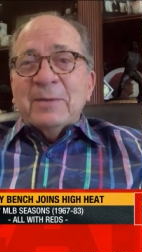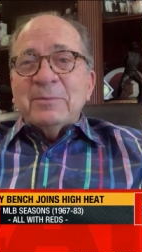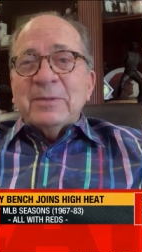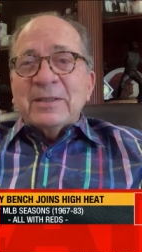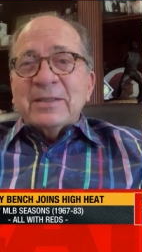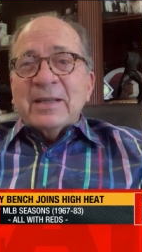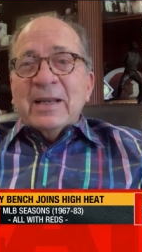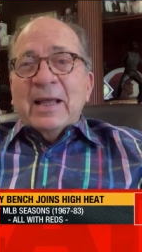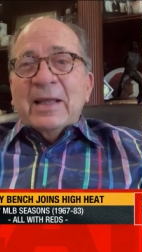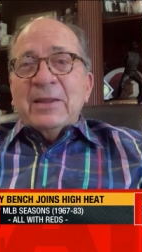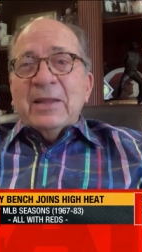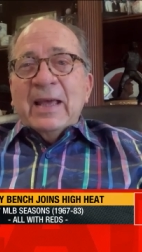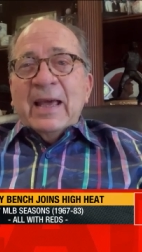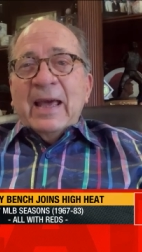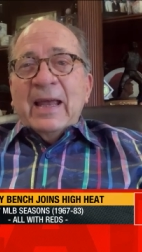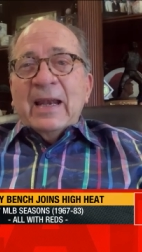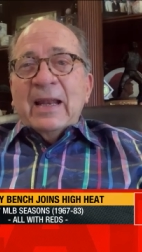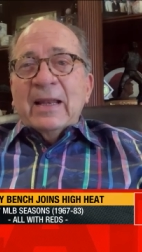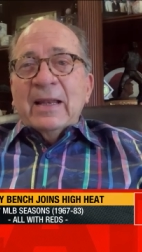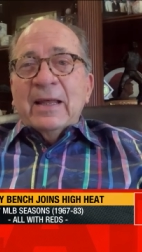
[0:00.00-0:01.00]
I'm just glad the
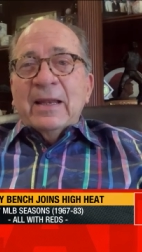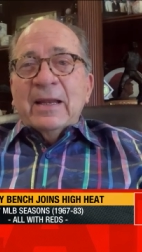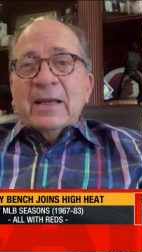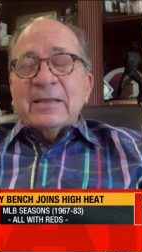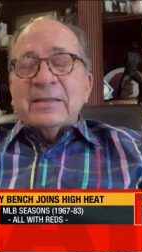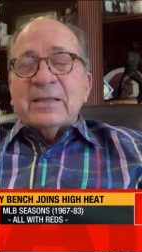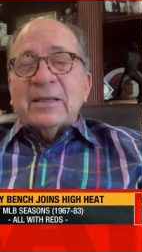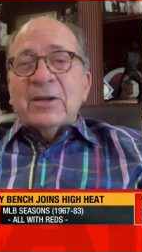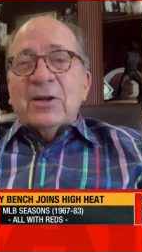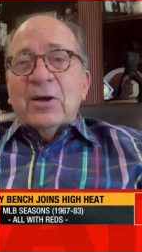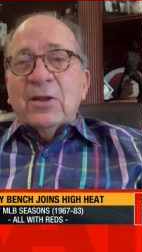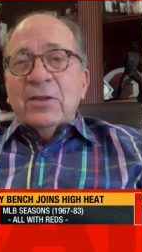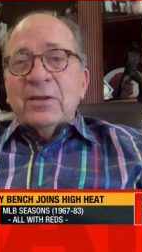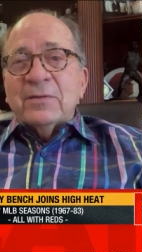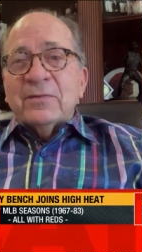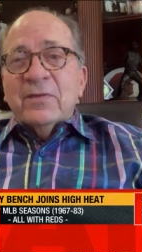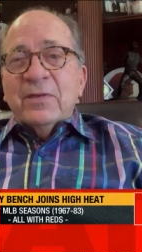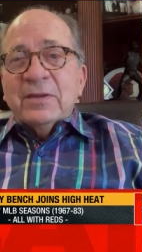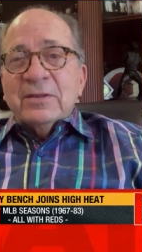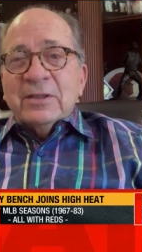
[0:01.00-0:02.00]
analytics and all
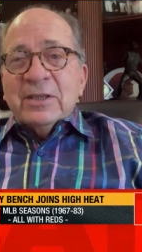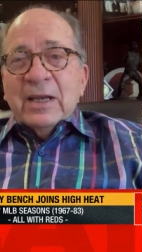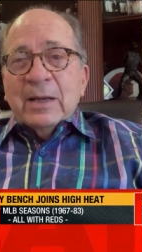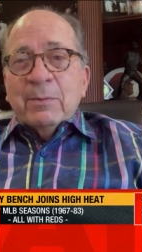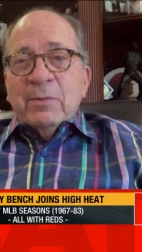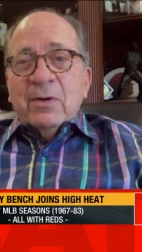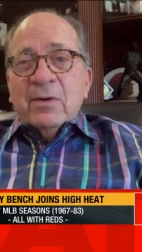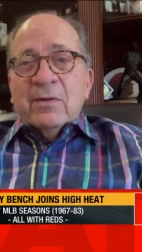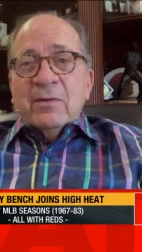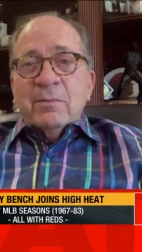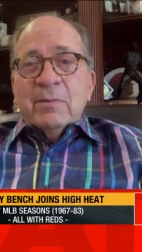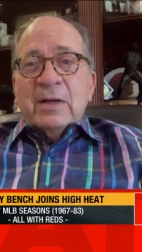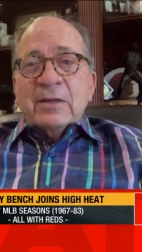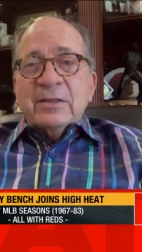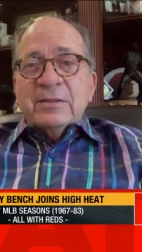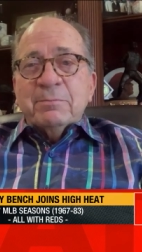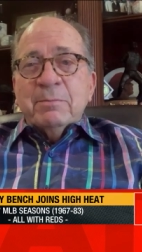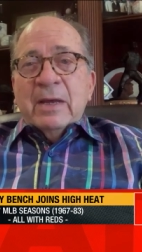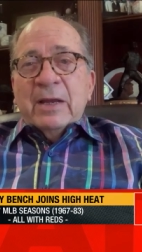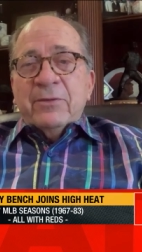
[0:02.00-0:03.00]
the Saber
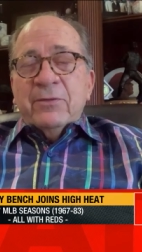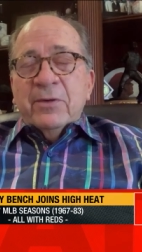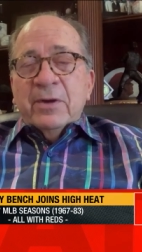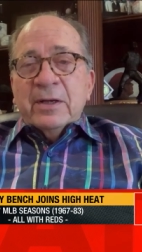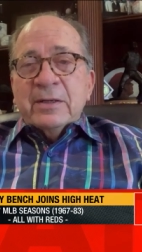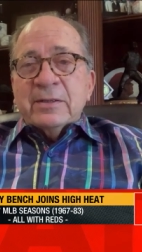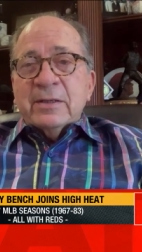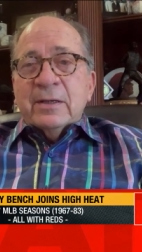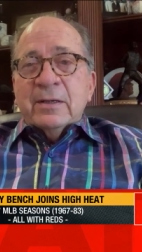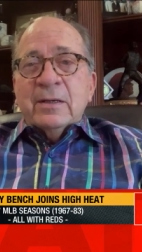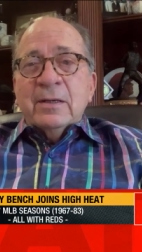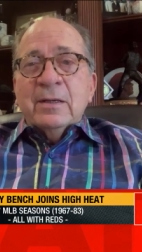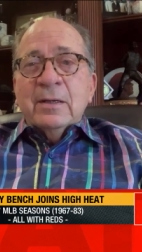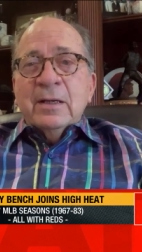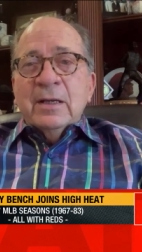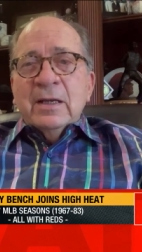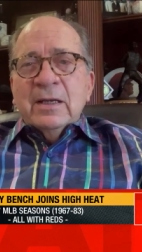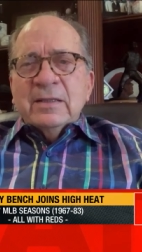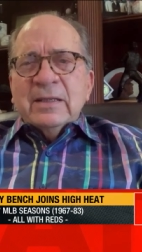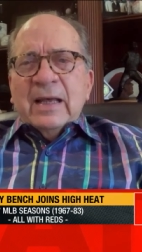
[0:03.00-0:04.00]
metrics and
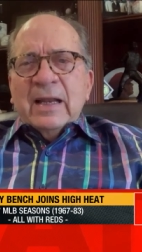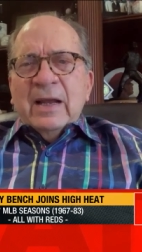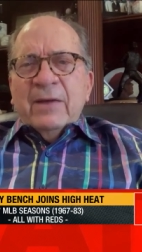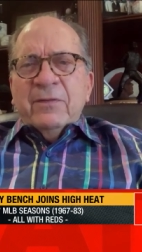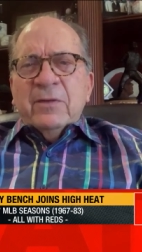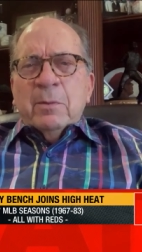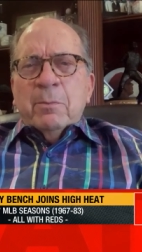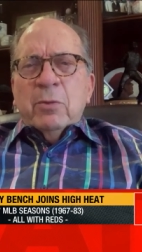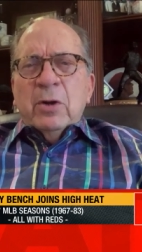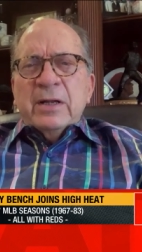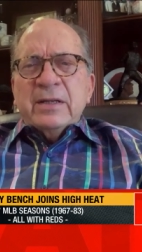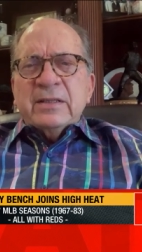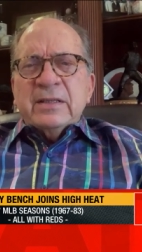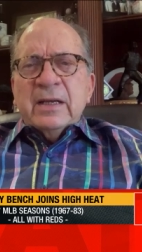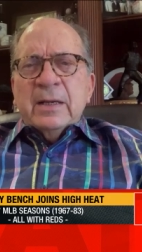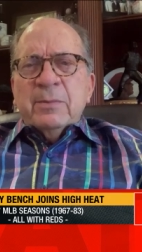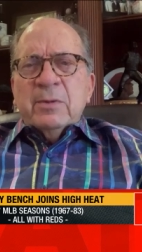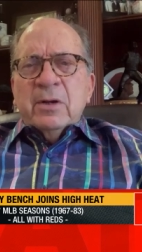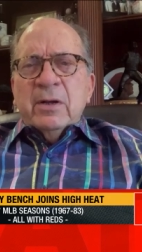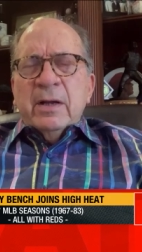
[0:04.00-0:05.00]
is that after Bret
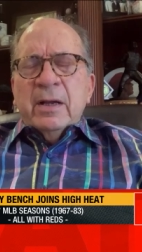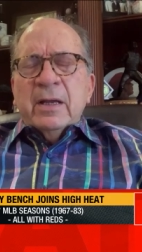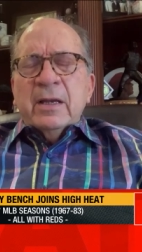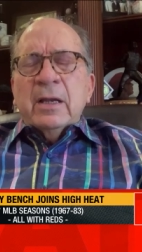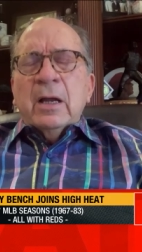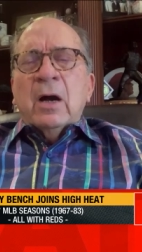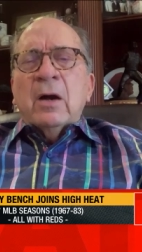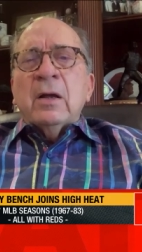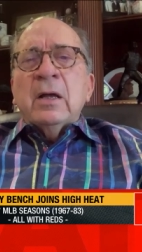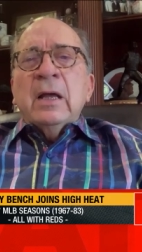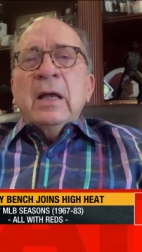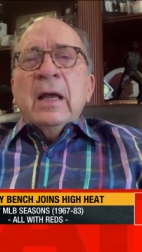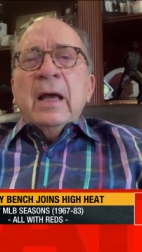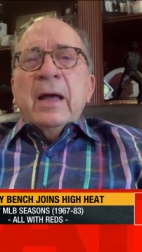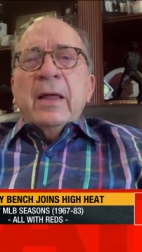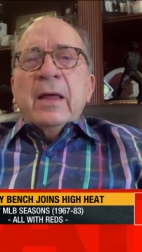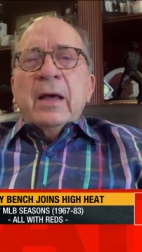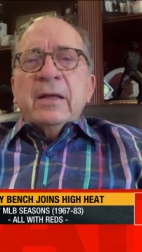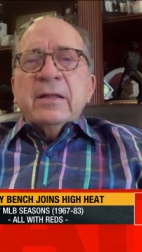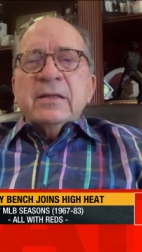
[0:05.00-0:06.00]
Saberhagen? No,
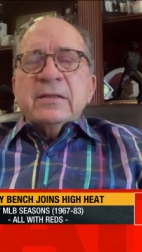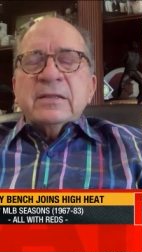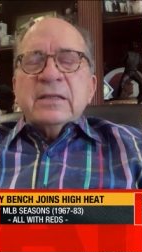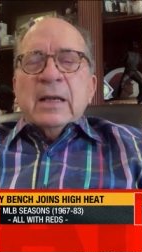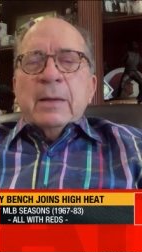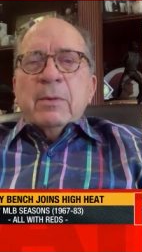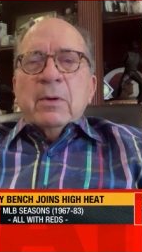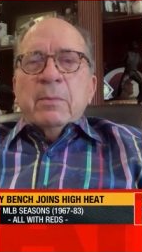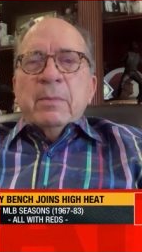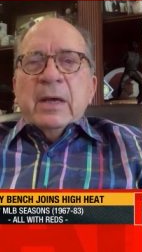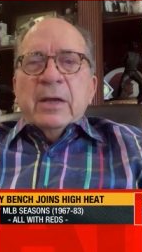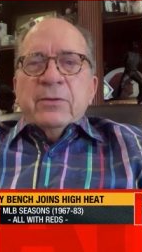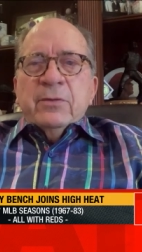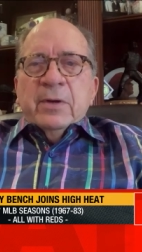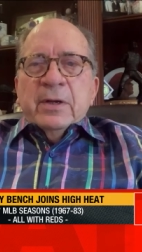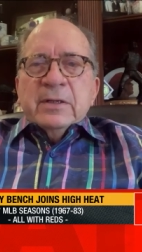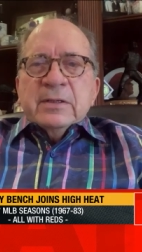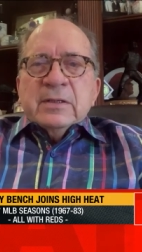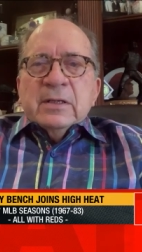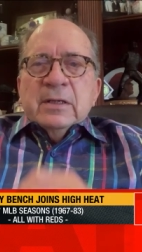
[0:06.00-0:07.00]
uh, the Saber
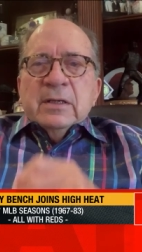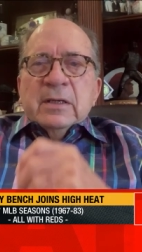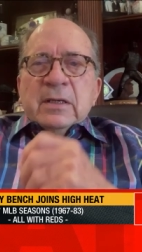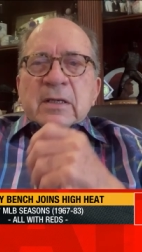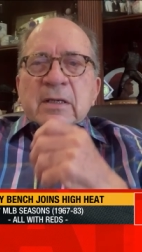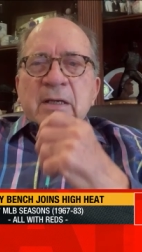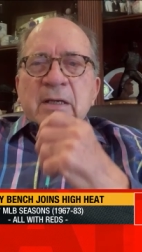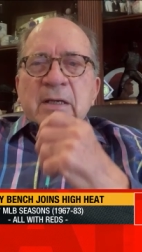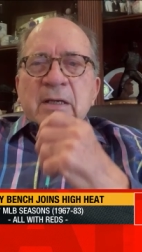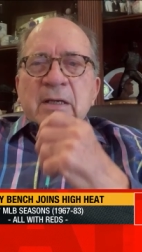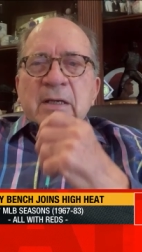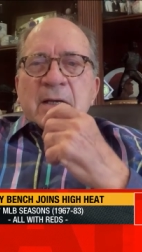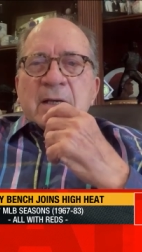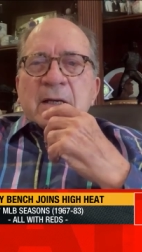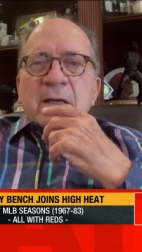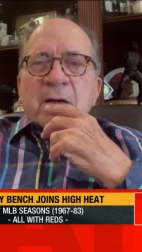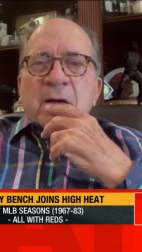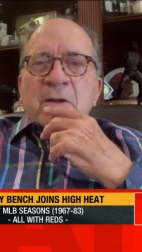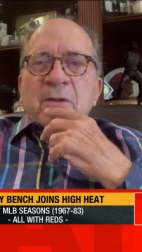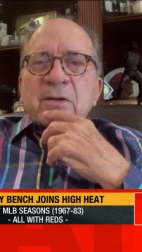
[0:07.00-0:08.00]
metrics and uh,
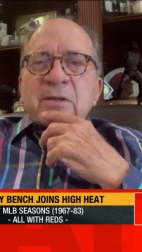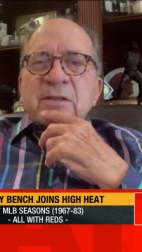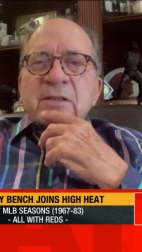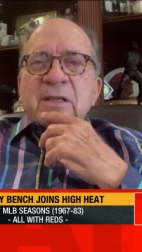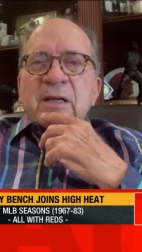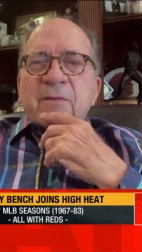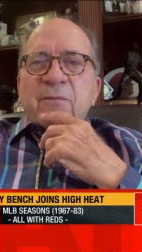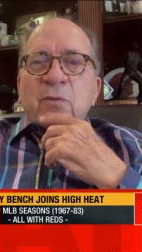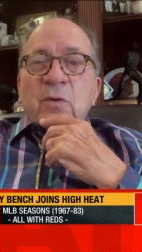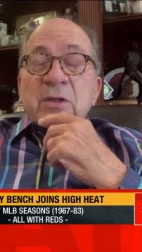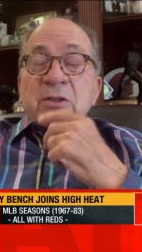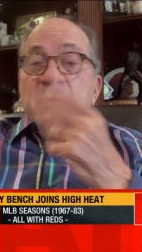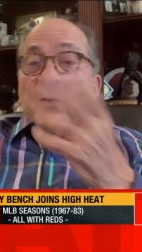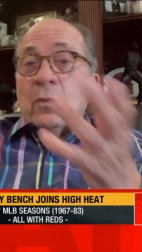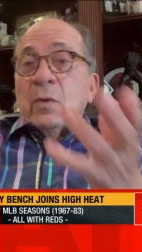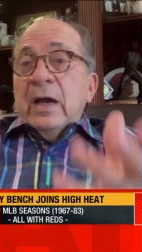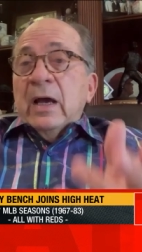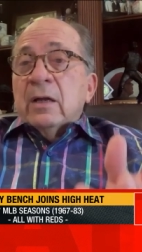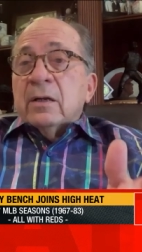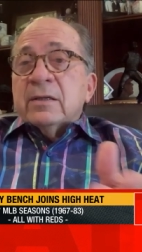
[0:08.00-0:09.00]
all the stuff wasn't
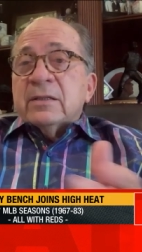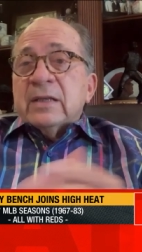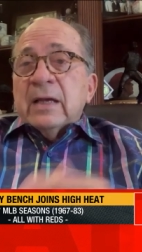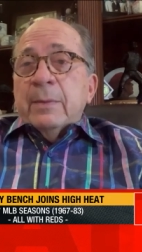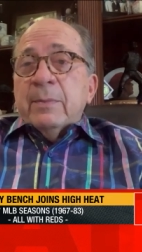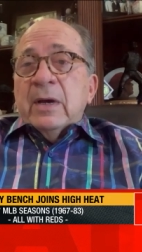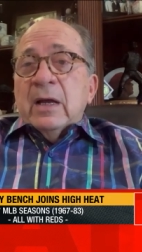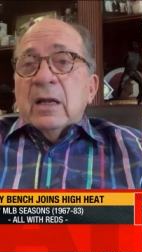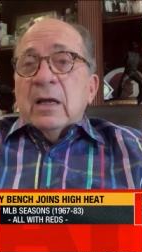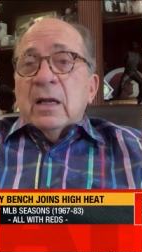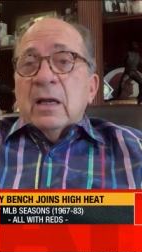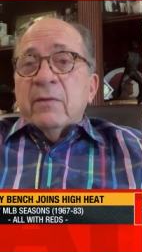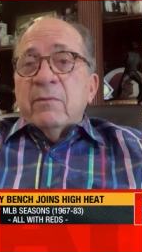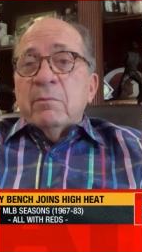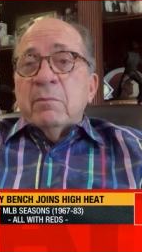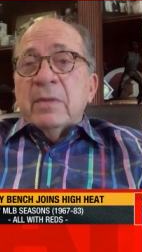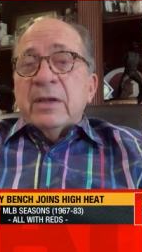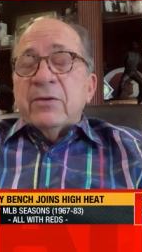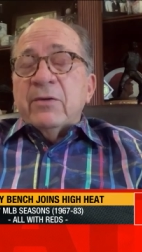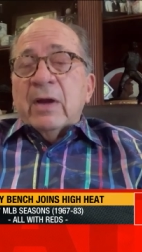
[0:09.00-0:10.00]
around because I might not have
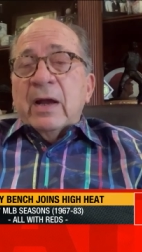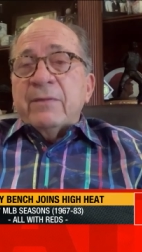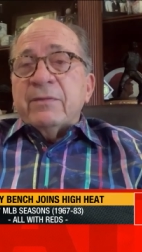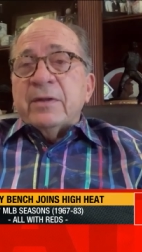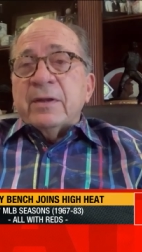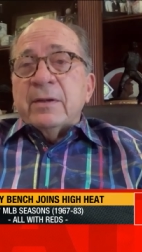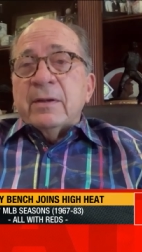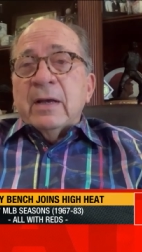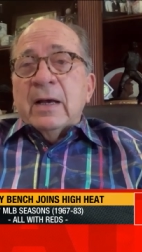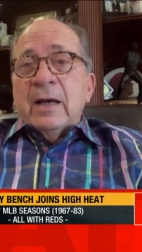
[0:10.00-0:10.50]
been drafted.